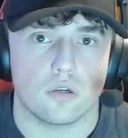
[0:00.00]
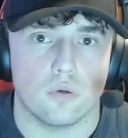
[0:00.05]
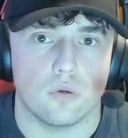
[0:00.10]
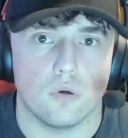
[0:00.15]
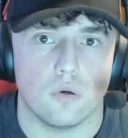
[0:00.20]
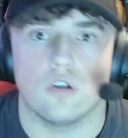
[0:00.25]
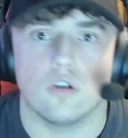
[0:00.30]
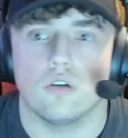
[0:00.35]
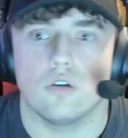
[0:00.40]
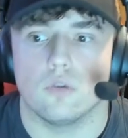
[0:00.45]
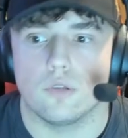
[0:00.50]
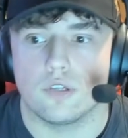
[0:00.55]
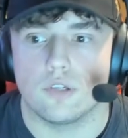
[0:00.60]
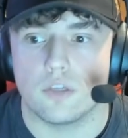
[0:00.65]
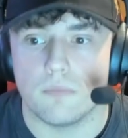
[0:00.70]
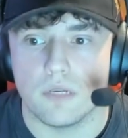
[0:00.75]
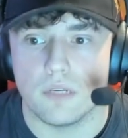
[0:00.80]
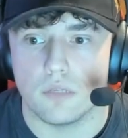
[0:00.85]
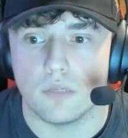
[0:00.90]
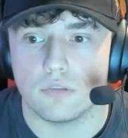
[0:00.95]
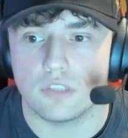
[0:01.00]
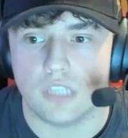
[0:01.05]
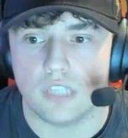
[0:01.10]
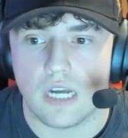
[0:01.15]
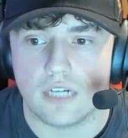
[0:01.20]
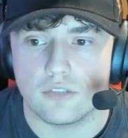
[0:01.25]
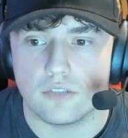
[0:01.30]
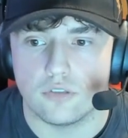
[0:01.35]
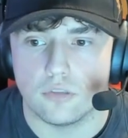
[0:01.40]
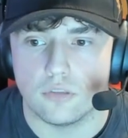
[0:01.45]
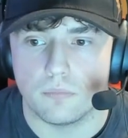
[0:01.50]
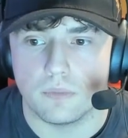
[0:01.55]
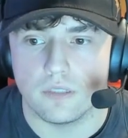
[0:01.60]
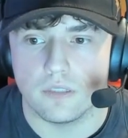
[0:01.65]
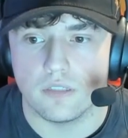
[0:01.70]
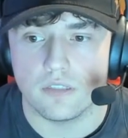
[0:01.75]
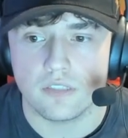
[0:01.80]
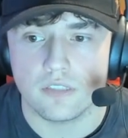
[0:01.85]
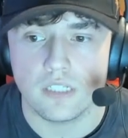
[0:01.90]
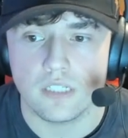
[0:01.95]
Corps or the Camino Shock
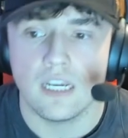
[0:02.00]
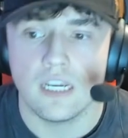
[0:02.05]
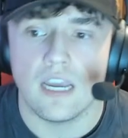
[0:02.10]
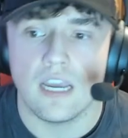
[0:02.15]
Troopers.